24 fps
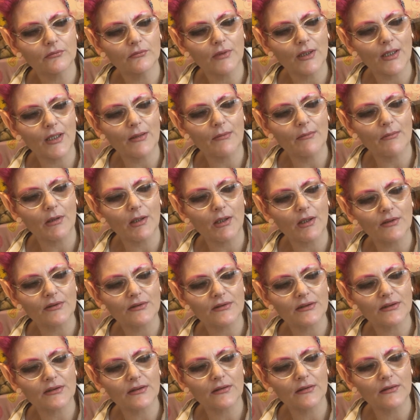hair mask,
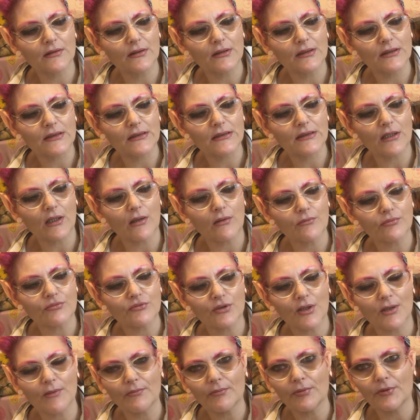sculpt
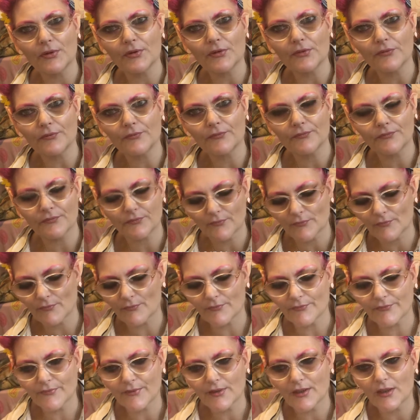shampoo.
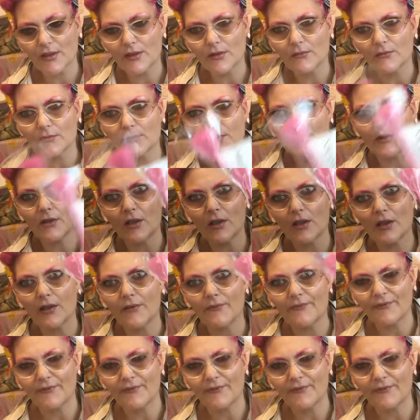We've got a